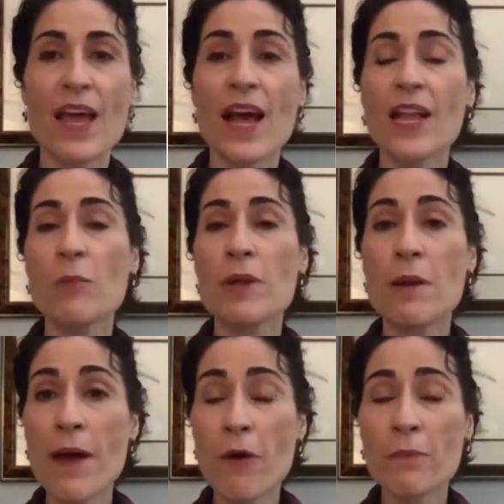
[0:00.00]
A little bit
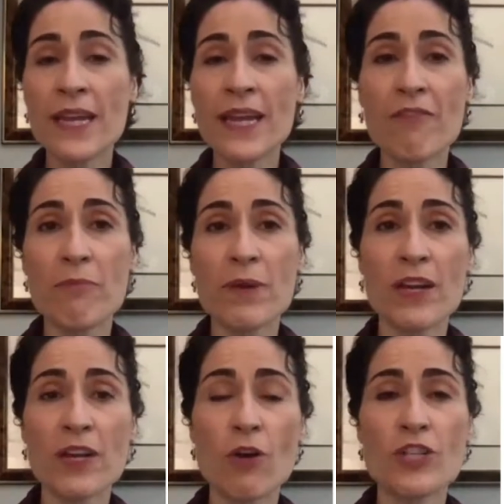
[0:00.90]
about me. I've been
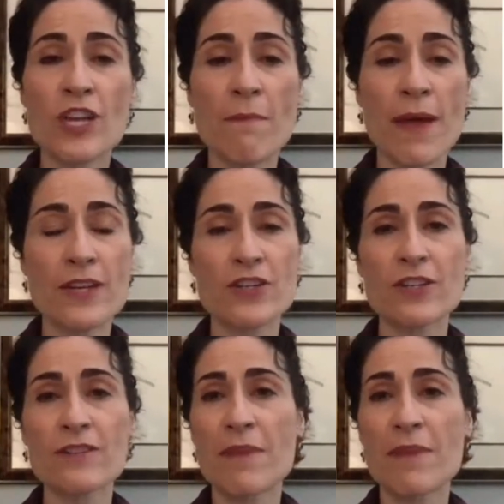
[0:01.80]
a coach and a mentor.